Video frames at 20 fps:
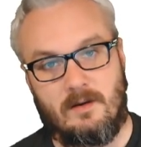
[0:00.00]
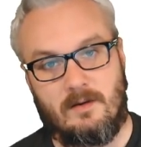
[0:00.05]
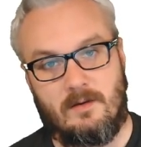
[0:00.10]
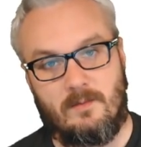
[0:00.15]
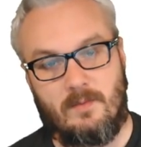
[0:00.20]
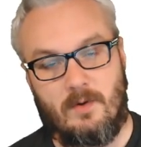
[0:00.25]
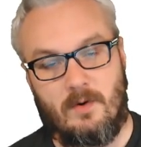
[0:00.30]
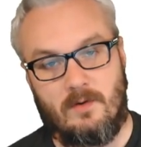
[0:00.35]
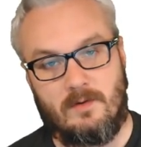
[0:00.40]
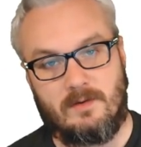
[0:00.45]

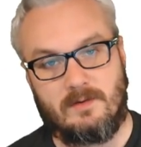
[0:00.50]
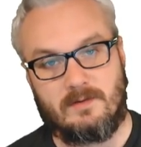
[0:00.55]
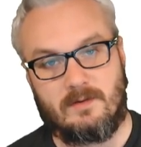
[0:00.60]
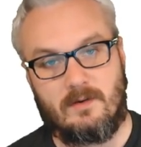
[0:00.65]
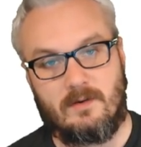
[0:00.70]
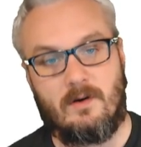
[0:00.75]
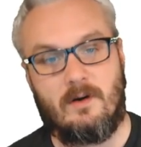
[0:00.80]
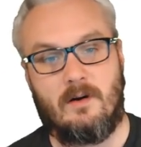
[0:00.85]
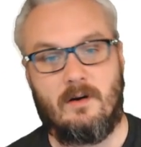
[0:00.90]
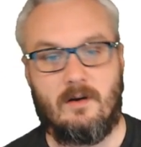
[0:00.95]
opponent's
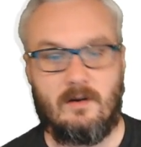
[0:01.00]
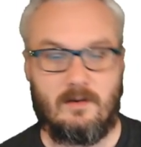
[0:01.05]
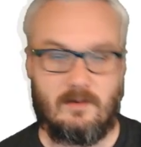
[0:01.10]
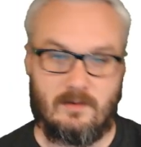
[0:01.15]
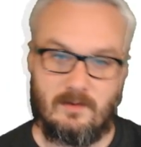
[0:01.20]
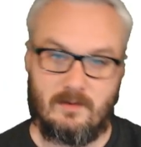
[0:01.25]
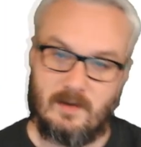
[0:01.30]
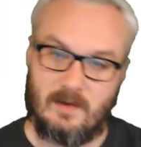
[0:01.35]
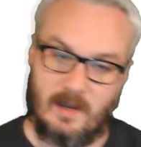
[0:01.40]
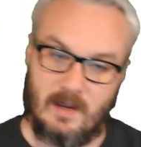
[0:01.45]
card,
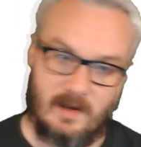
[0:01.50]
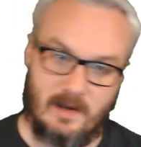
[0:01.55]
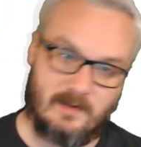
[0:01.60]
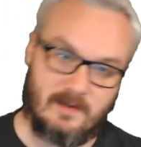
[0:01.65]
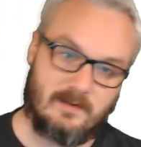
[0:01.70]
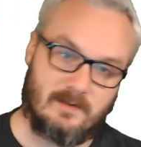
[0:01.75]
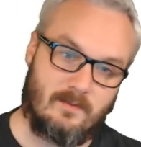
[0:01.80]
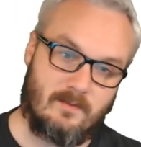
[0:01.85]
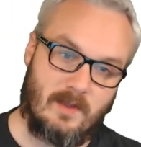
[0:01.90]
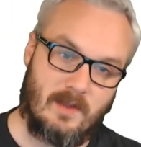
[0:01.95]
you're gaining
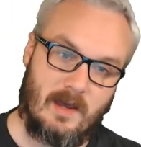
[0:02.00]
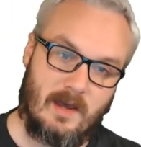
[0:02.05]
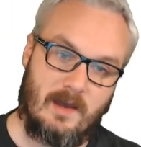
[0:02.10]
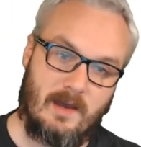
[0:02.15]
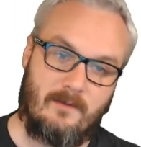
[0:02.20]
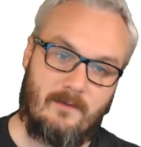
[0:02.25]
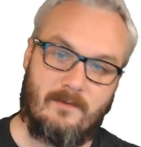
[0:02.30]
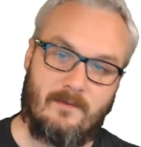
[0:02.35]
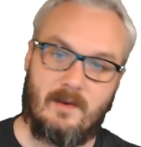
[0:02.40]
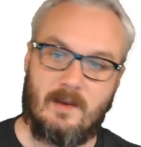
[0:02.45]
some
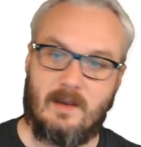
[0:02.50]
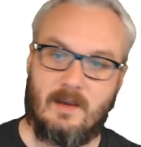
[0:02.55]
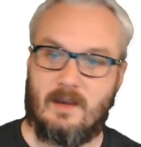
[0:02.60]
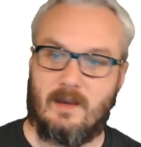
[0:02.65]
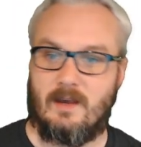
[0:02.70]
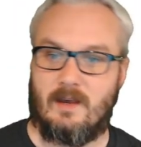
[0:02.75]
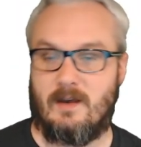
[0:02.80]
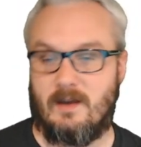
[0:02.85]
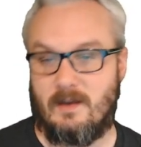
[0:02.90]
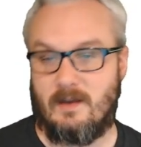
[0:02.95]
life.
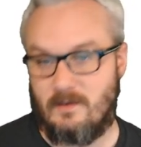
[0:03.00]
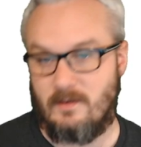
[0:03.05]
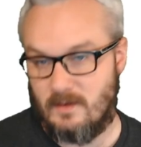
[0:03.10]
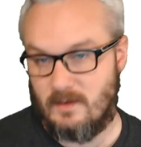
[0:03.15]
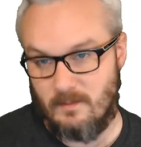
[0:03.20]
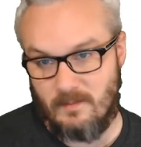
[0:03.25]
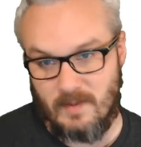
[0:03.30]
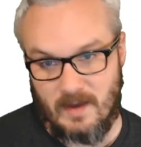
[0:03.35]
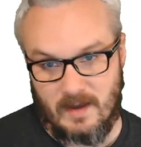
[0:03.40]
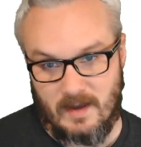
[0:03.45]
You
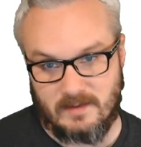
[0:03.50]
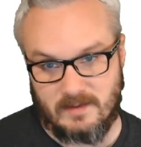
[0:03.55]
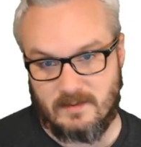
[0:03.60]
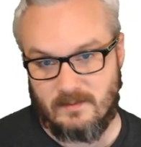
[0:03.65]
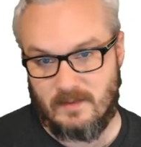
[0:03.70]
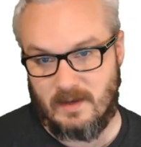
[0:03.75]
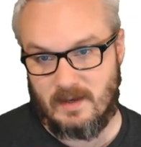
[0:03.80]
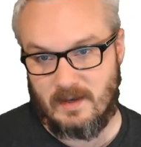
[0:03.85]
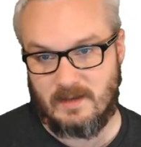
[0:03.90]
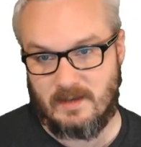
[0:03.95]
can bounce
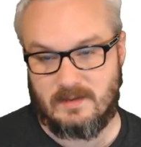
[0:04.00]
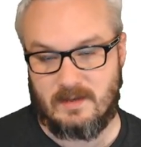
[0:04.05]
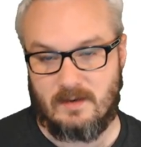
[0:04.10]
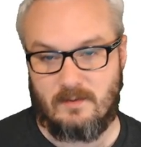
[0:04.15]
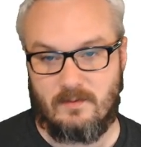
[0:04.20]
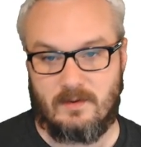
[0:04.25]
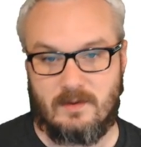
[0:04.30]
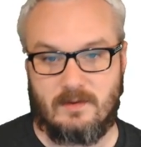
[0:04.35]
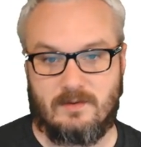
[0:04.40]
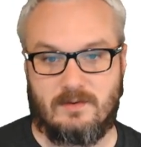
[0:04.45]
him, like I
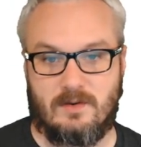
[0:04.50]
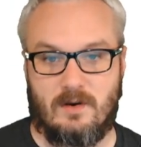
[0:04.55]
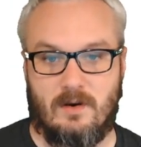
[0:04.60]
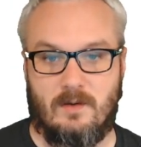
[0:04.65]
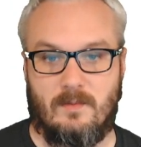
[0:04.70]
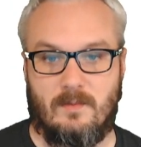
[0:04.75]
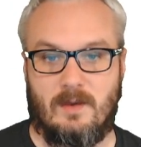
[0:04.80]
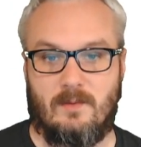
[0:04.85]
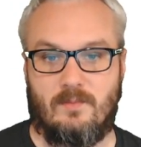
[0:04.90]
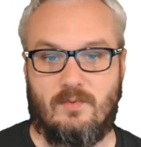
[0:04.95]
said, with the
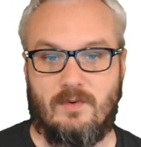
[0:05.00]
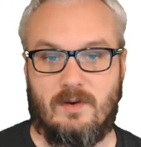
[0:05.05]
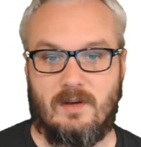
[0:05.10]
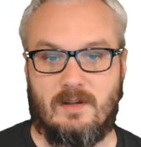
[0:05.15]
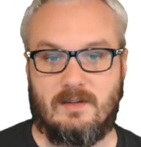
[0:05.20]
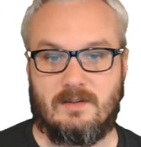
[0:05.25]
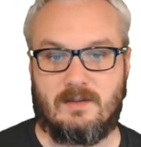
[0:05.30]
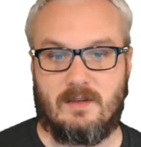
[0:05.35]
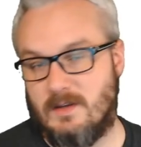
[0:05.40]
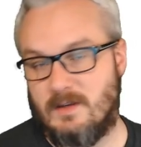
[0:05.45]
Charming
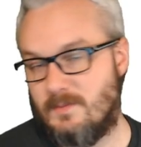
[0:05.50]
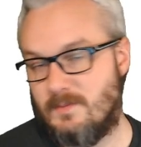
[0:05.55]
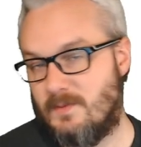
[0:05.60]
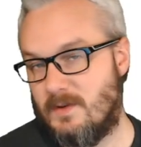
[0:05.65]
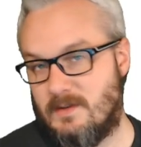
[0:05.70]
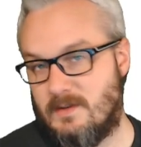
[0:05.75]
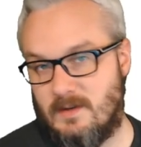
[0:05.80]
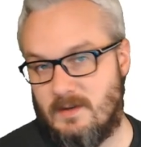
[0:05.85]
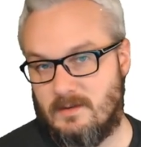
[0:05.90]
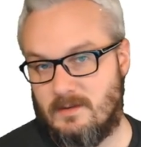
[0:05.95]
Prince.
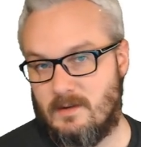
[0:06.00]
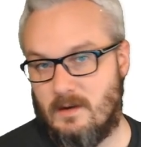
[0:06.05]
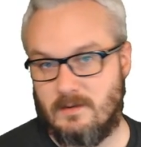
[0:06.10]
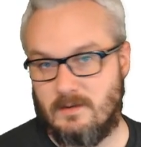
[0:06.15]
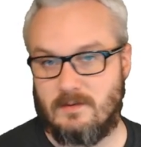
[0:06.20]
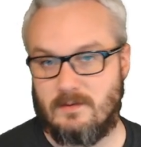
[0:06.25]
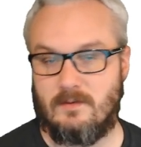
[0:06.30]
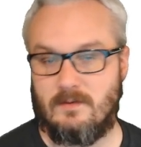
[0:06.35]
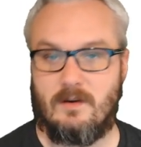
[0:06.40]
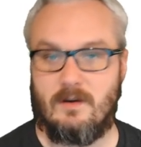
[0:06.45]
Plus, he's
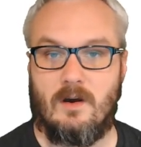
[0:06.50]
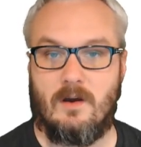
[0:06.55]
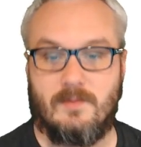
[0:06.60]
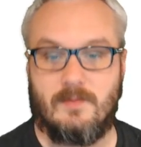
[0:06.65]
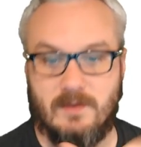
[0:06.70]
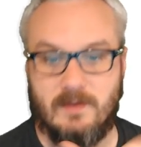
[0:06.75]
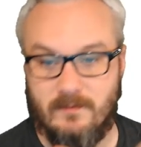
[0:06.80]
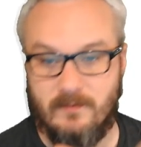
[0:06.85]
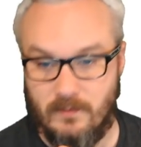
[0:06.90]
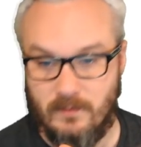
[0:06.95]
also an
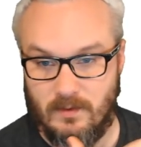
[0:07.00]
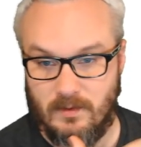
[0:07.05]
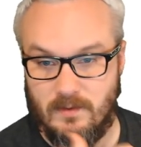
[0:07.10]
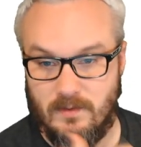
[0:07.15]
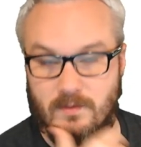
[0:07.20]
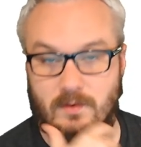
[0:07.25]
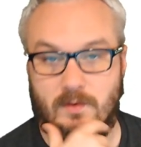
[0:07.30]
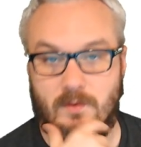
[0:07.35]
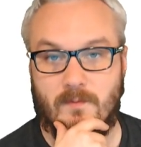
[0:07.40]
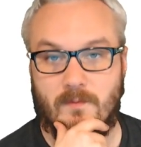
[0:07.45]
option for your
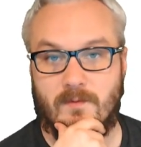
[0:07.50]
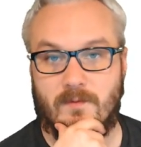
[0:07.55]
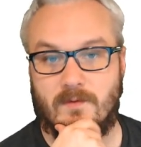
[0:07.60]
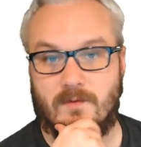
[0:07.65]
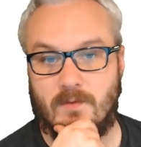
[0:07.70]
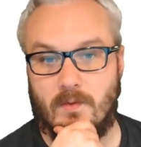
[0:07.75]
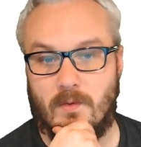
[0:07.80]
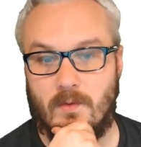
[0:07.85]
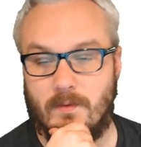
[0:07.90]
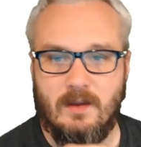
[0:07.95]
Doom
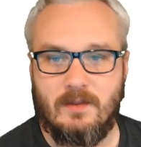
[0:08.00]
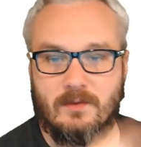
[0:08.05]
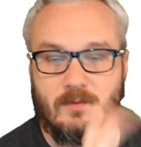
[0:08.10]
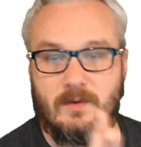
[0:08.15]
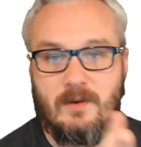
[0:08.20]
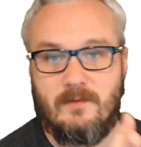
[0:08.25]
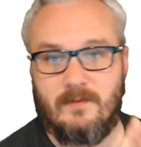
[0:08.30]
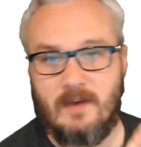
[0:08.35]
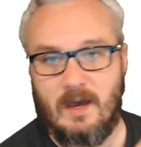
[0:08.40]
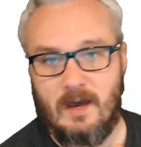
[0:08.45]
Foretold.
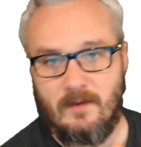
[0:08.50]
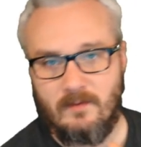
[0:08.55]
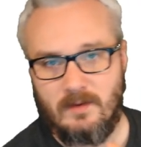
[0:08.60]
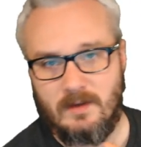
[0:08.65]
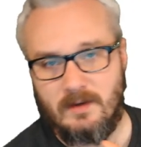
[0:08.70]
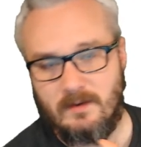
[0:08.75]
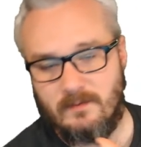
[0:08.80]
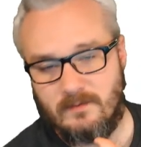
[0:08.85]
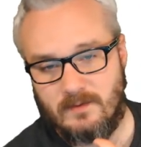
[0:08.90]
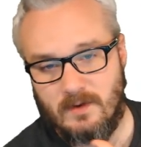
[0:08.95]
3 of
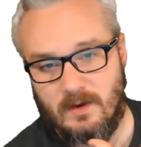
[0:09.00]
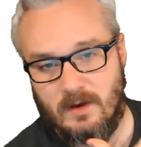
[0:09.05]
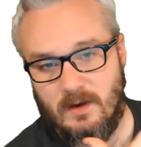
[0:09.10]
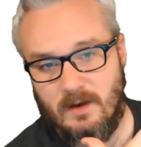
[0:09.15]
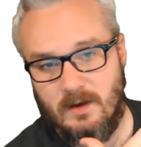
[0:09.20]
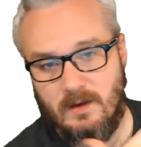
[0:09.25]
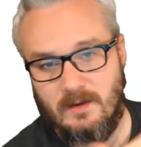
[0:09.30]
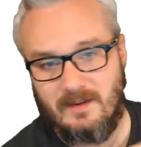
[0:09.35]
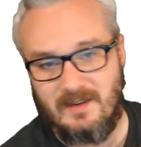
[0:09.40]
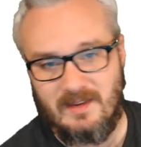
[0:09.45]
Cavalier of
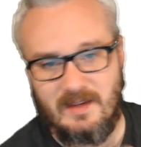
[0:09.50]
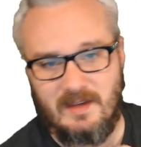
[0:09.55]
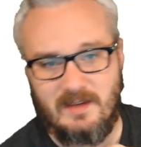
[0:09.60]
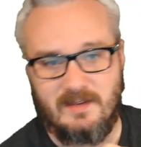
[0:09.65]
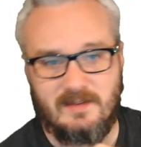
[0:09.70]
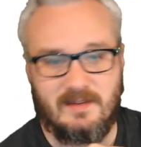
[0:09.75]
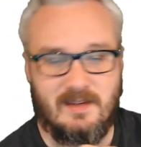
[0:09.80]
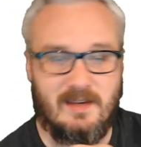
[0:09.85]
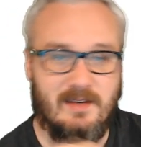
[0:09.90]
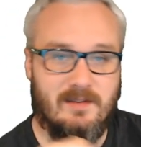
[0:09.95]
Dawn.
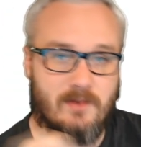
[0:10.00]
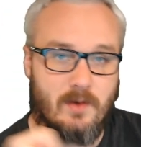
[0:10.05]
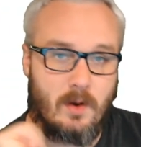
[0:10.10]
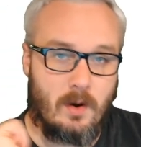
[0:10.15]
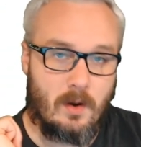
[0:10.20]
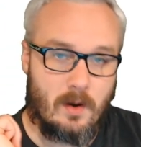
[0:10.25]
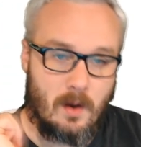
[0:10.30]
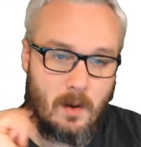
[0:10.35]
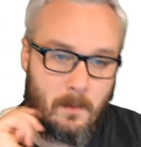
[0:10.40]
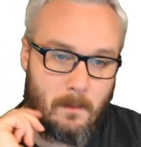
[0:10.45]
These things
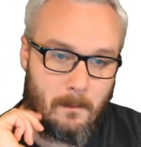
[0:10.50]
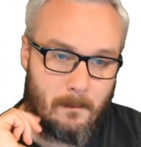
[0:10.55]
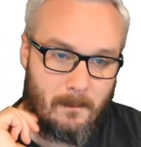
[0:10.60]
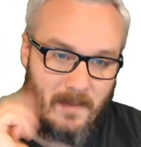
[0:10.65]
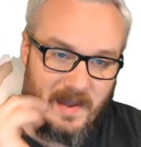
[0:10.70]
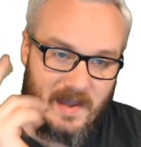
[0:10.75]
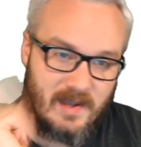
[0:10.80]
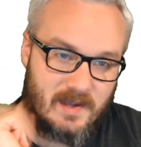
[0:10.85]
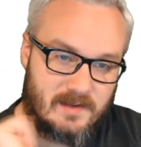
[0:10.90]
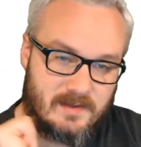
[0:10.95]
are
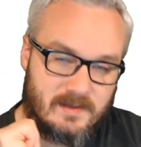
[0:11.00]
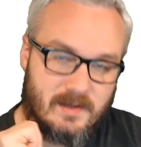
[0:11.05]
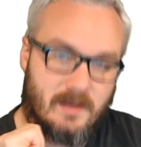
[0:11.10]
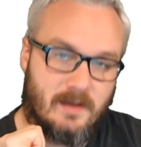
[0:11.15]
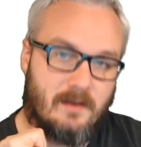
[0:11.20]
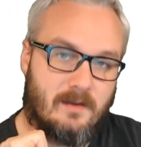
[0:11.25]
amazing.